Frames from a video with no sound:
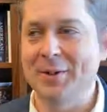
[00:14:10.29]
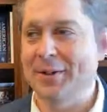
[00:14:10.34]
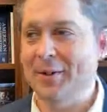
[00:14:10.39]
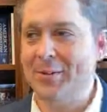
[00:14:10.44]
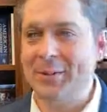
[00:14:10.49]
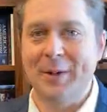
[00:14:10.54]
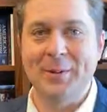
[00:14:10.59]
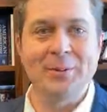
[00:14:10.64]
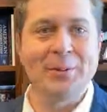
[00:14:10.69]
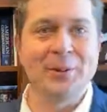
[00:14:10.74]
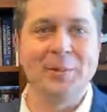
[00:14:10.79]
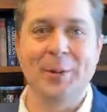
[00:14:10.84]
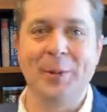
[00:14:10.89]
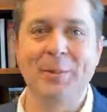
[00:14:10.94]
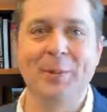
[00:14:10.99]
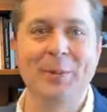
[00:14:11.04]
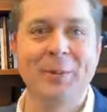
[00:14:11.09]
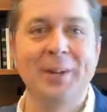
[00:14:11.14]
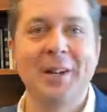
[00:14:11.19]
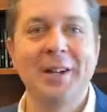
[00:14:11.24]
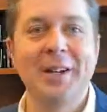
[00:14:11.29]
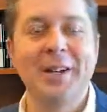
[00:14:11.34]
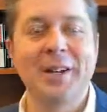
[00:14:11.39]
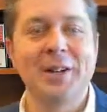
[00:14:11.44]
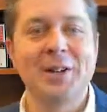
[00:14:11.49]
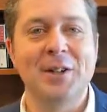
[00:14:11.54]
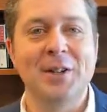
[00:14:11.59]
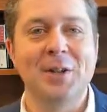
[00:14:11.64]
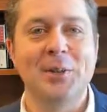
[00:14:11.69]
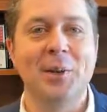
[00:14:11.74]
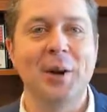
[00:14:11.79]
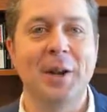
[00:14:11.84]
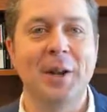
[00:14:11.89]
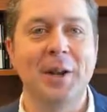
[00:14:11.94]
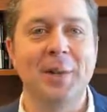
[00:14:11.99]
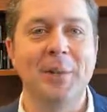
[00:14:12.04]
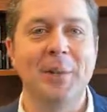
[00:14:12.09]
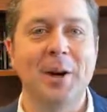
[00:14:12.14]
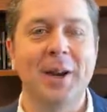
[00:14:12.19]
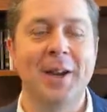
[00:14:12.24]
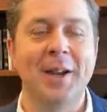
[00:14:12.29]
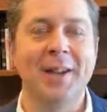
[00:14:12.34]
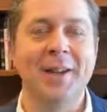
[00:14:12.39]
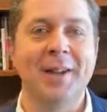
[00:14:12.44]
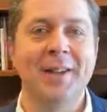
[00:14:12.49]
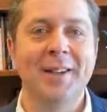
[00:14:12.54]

Sometimes they're people just walking by.